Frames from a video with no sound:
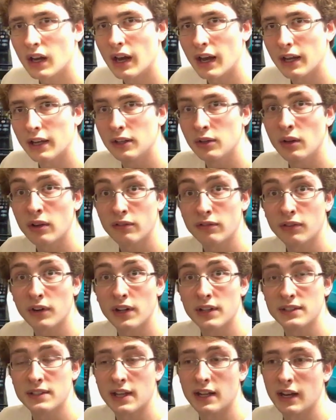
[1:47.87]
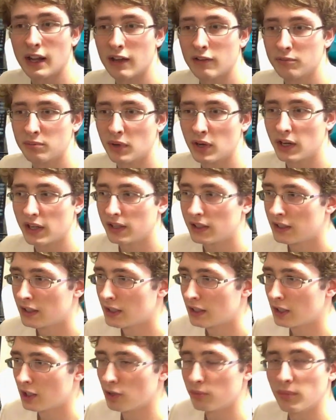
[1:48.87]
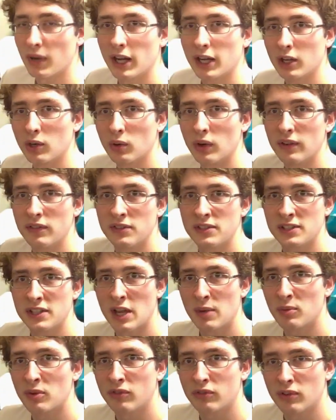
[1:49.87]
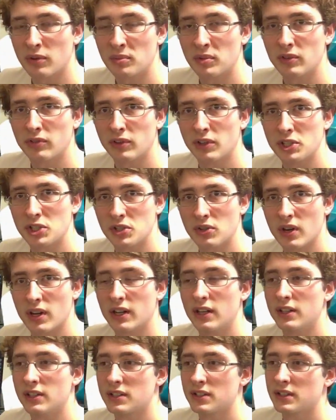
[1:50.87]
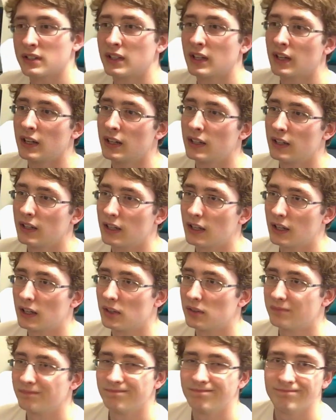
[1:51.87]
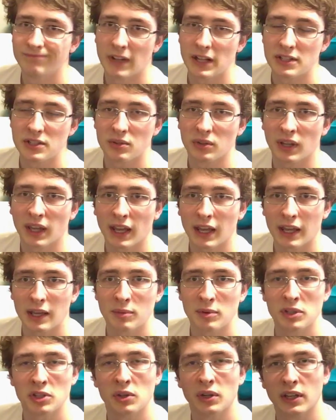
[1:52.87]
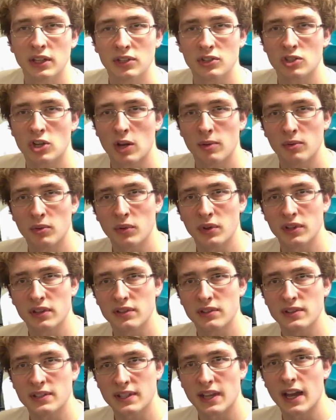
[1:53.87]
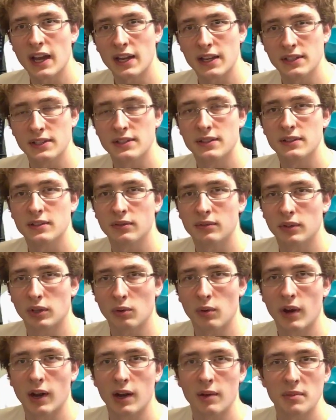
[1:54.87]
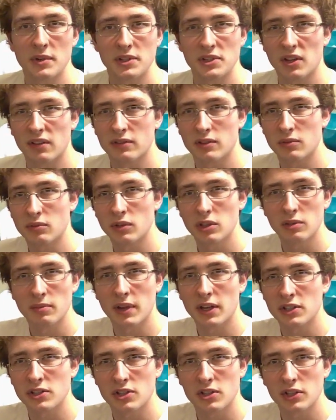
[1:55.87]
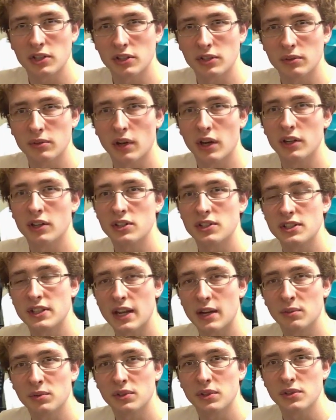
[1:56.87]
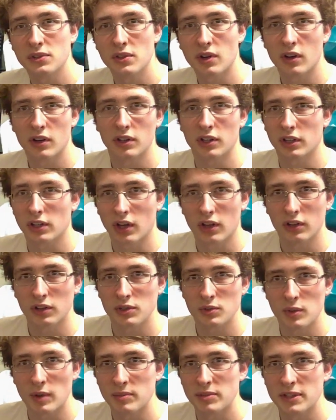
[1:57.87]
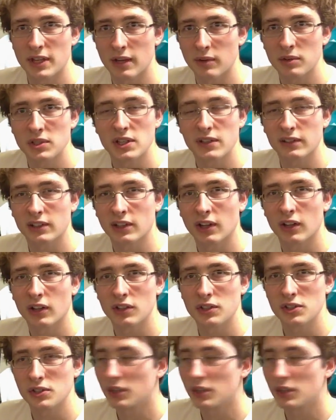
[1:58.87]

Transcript: I do have friends that have bought microwaves separate from refrigerators. That's okay, but you get in trouble with size requirements. You have to really make sure you understand what those are on your college website, whichever college